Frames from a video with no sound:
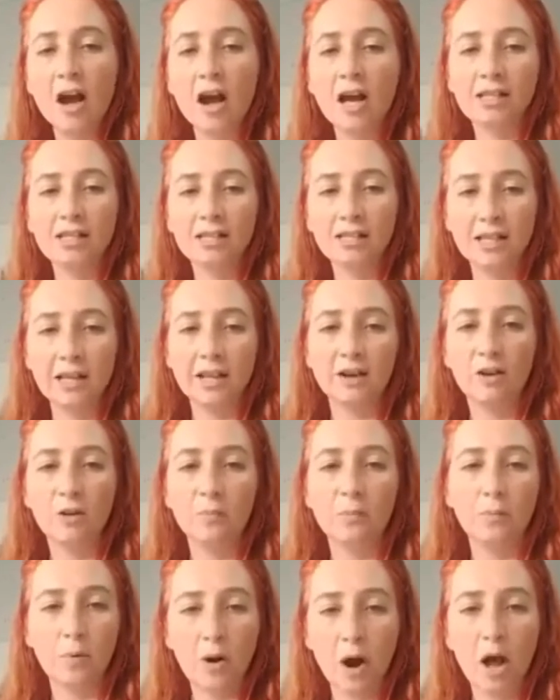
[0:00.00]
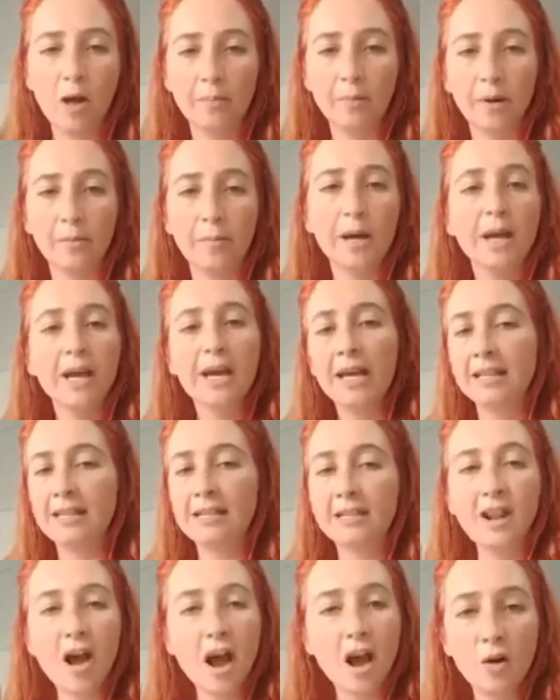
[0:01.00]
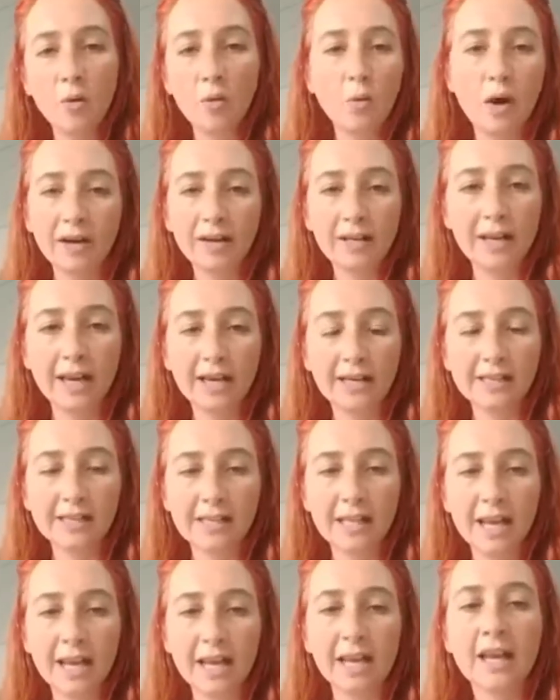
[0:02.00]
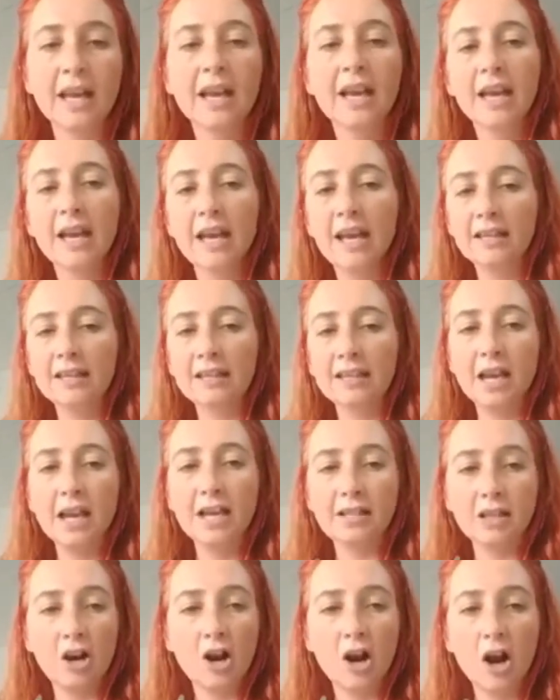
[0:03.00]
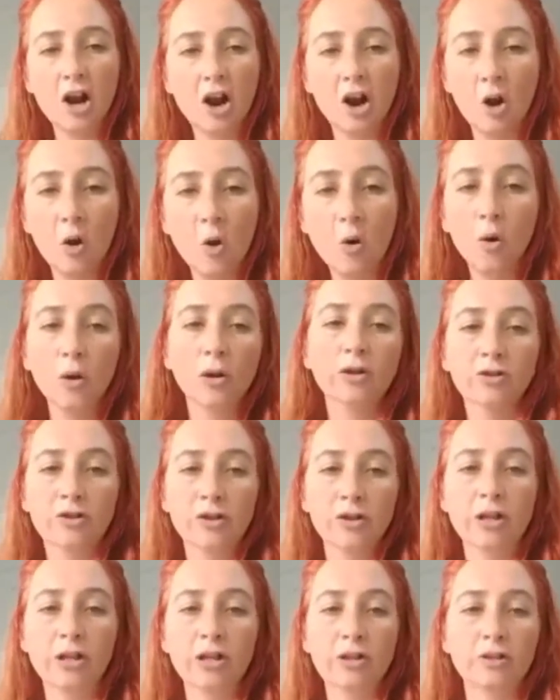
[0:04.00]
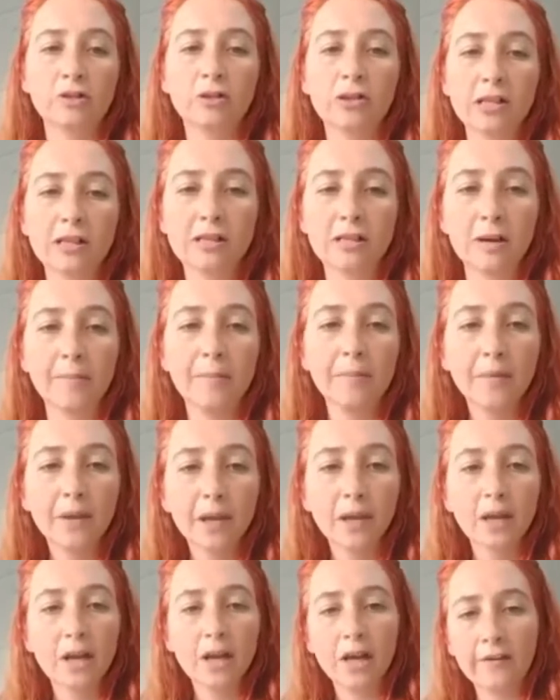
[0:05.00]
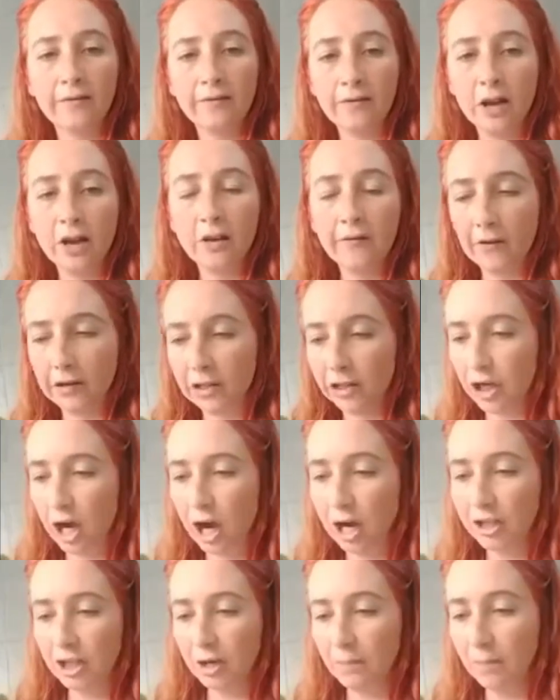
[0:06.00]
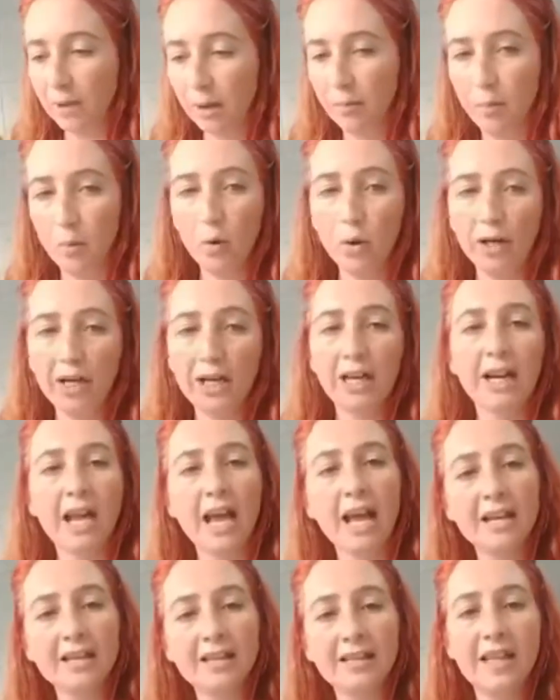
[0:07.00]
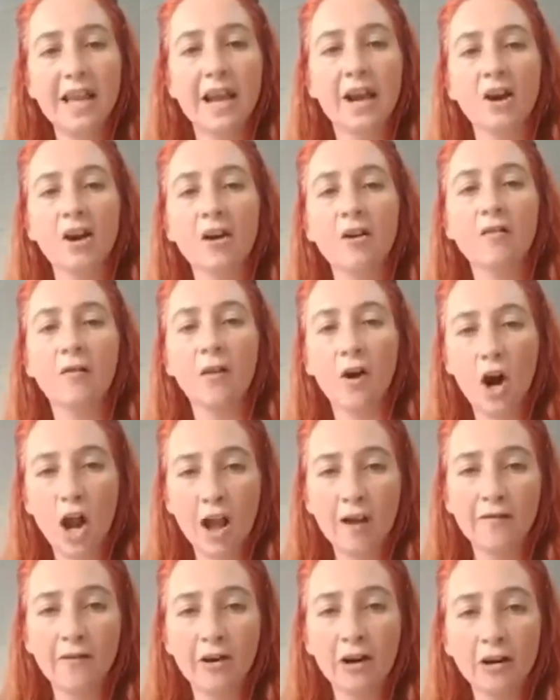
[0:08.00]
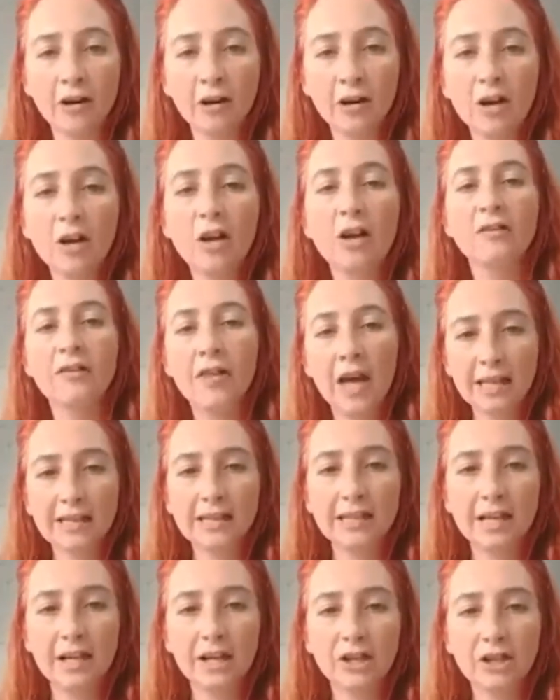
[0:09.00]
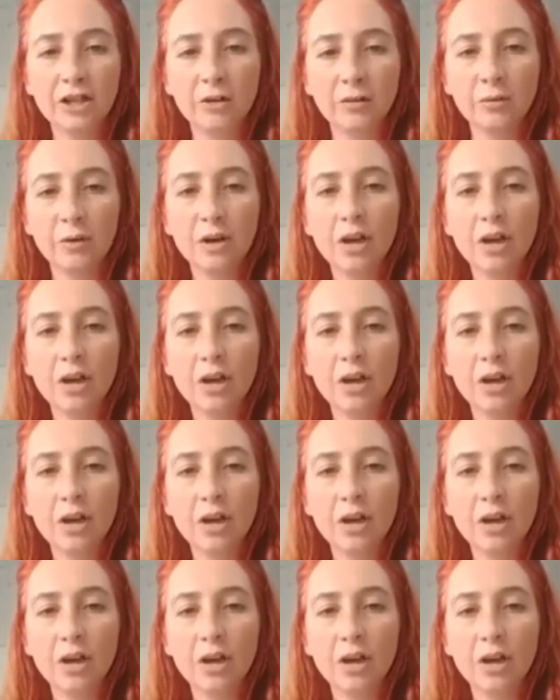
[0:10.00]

a single problem. It's not a one-case thing. It's it's a, our whole judicial system. If, if a judge can be appointed and is there forever, that's an issue.